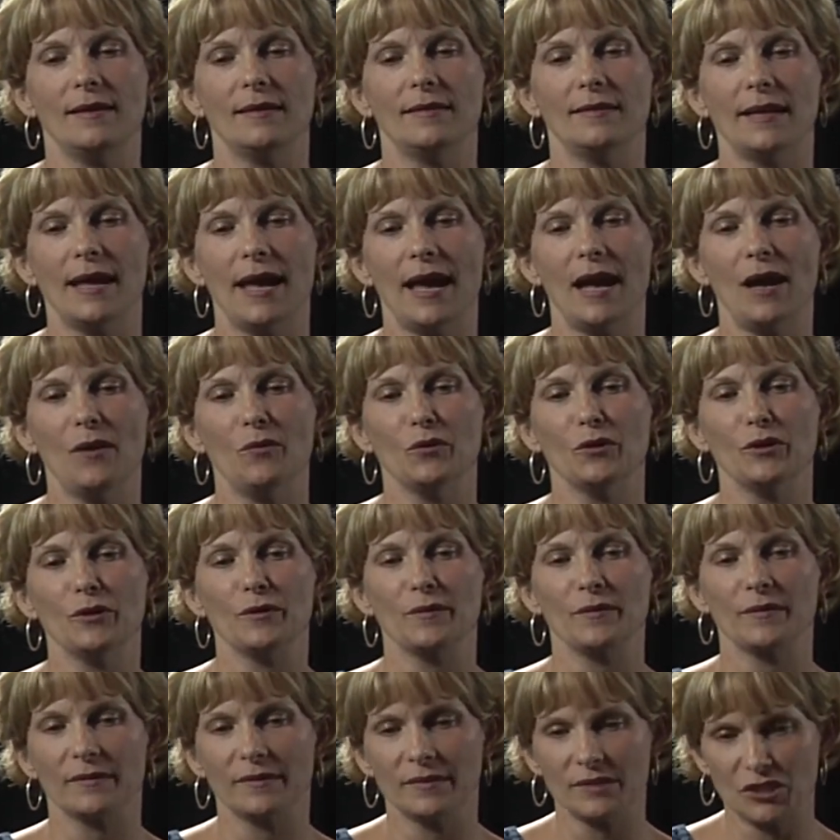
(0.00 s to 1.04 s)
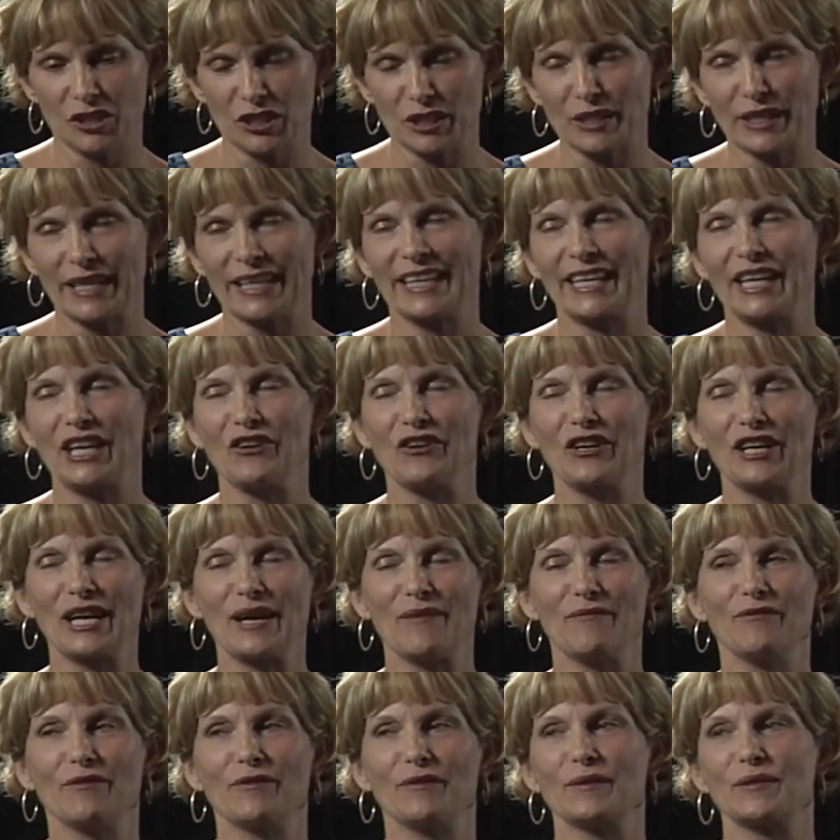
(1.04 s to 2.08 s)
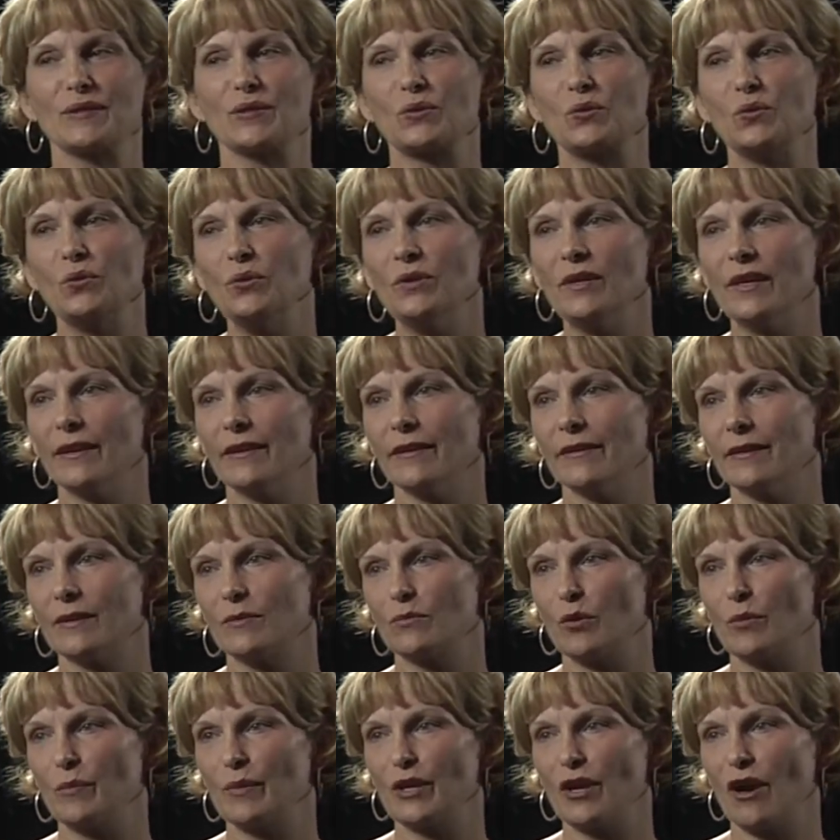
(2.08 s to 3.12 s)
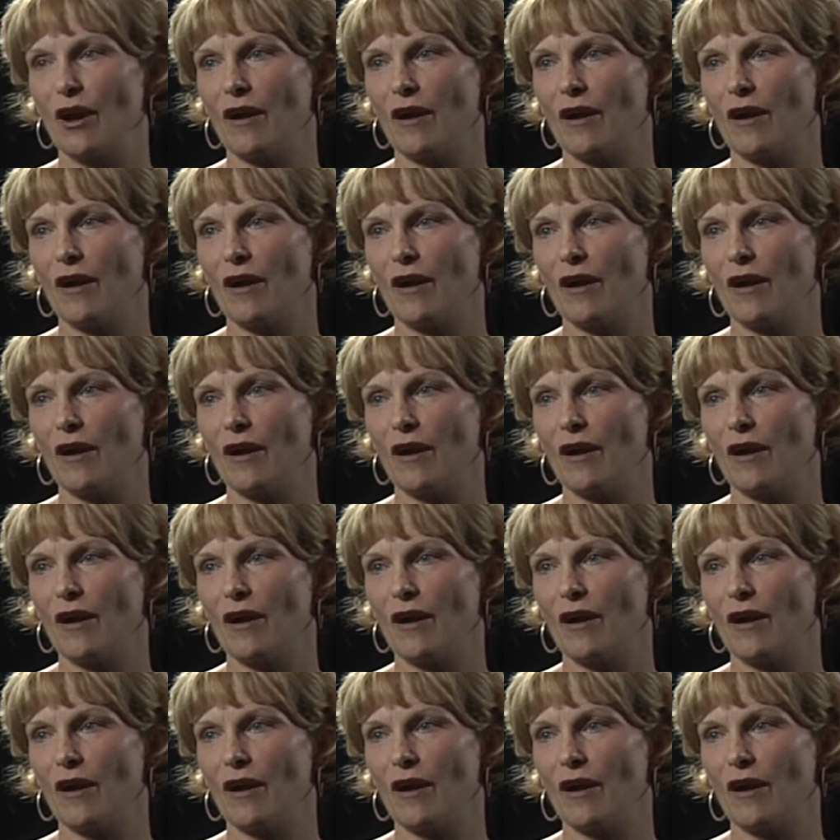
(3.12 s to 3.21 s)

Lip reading: now we're just gearing up for the school year, and we'll be